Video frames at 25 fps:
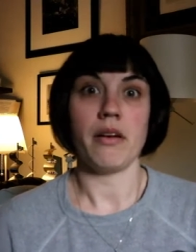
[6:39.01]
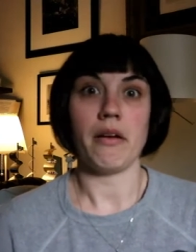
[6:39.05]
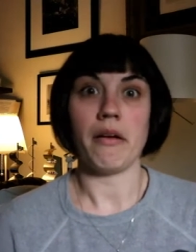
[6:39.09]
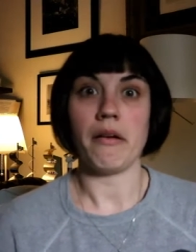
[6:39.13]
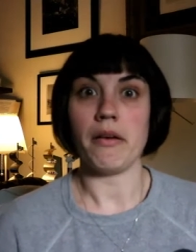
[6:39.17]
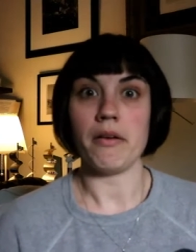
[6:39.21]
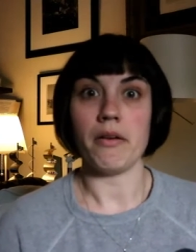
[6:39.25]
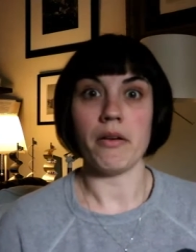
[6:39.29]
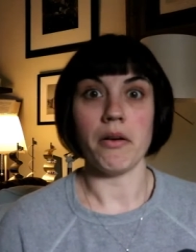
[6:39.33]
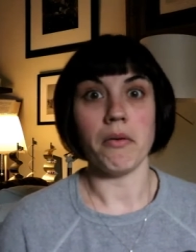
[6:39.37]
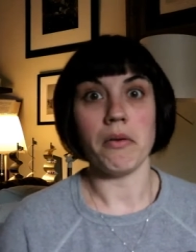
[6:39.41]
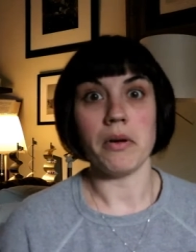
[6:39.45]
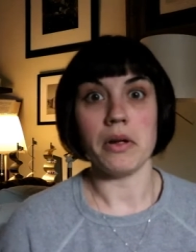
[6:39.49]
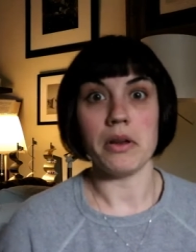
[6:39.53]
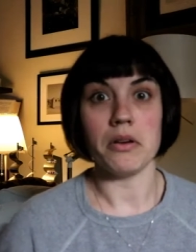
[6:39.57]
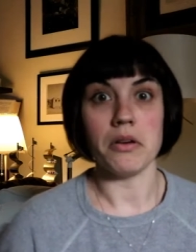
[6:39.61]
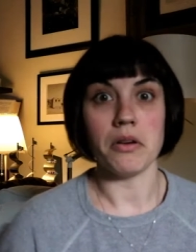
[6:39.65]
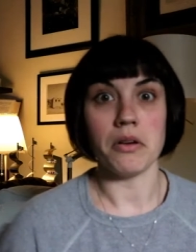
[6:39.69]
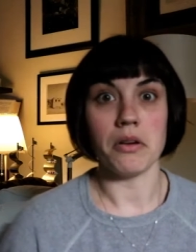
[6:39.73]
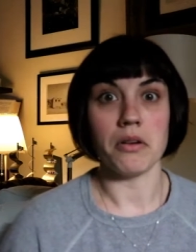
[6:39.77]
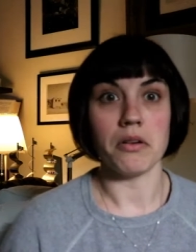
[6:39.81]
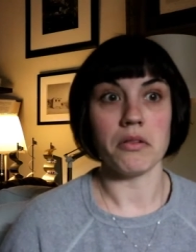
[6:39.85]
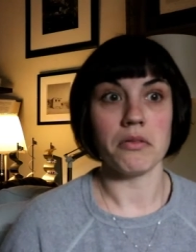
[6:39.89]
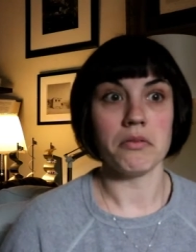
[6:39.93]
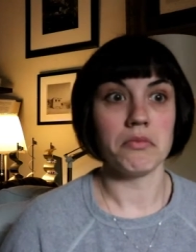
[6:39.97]
I don't know, in
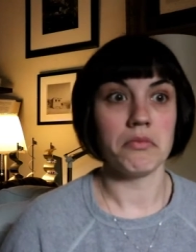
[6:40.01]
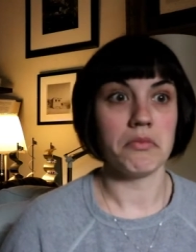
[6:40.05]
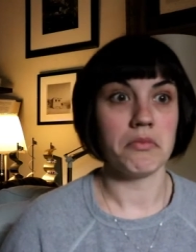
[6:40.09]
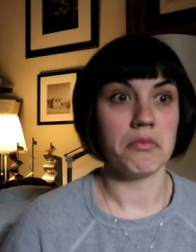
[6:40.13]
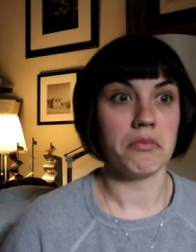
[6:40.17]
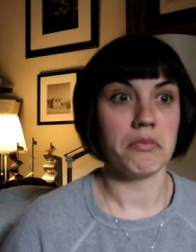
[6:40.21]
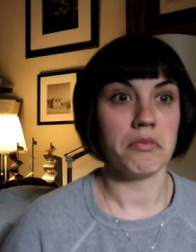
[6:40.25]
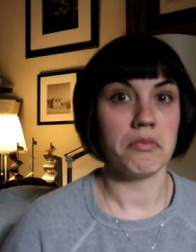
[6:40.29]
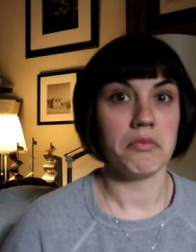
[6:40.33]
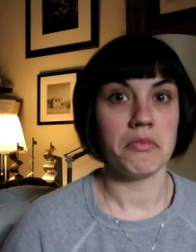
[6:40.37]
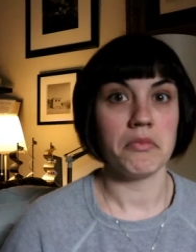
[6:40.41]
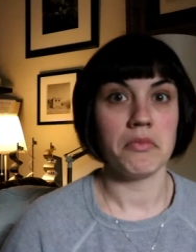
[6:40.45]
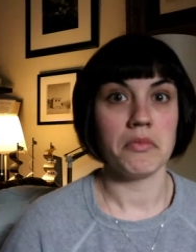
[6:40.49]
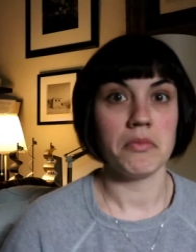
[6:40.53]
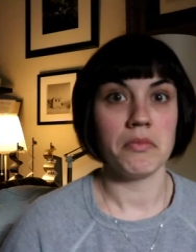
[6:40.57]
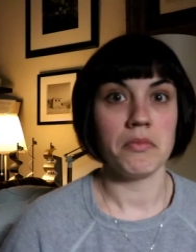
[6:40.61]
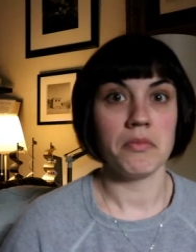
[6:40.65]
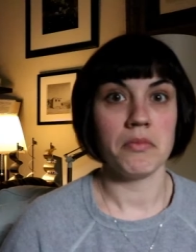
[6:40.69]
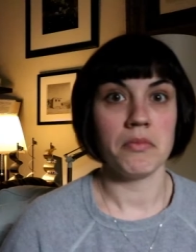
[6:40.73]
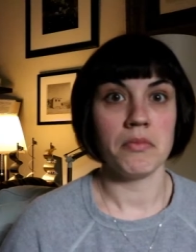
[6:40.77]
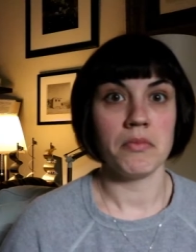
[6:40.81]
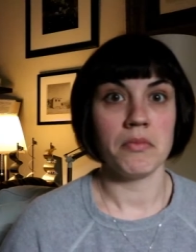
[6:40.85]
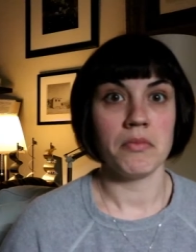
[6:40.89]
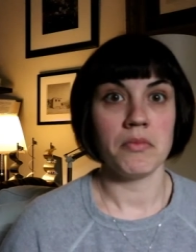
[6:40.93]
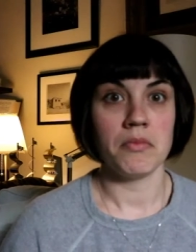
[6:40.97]
your
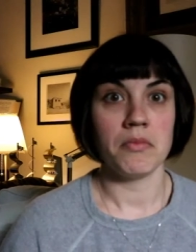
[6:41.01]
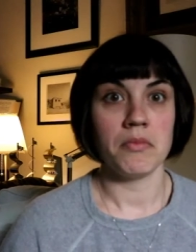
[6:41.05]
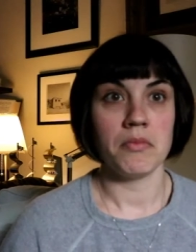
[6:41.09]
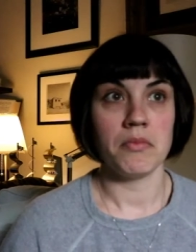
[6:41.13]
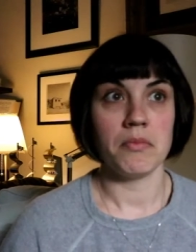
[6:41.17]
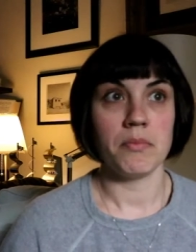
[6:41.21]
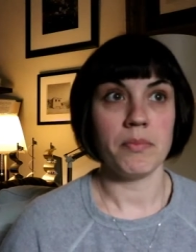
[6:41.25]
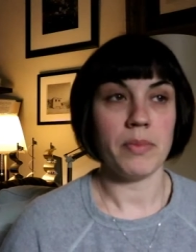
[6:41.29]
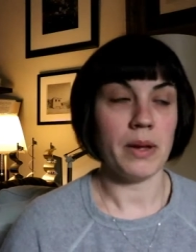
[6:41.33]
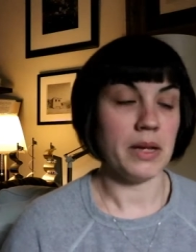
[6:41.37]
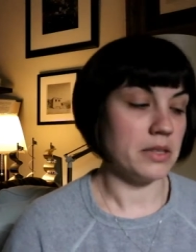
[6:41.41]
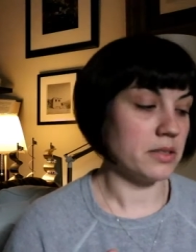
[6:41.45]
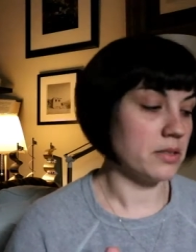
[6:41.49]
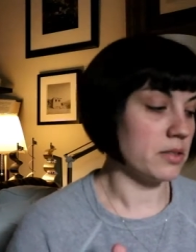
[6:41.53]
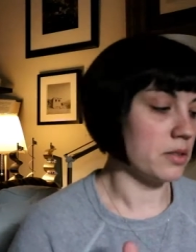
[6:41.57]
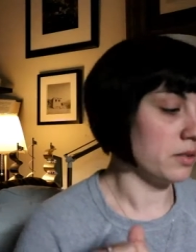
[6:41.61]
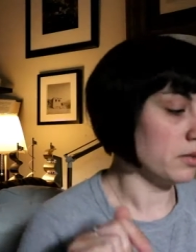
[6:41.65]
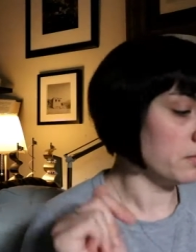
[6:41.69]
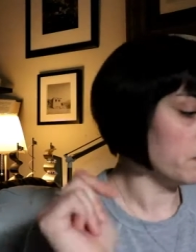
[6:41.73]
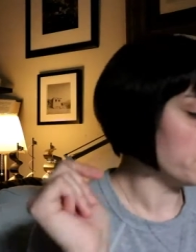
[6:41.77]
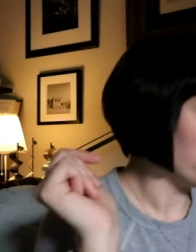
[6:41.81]
pencil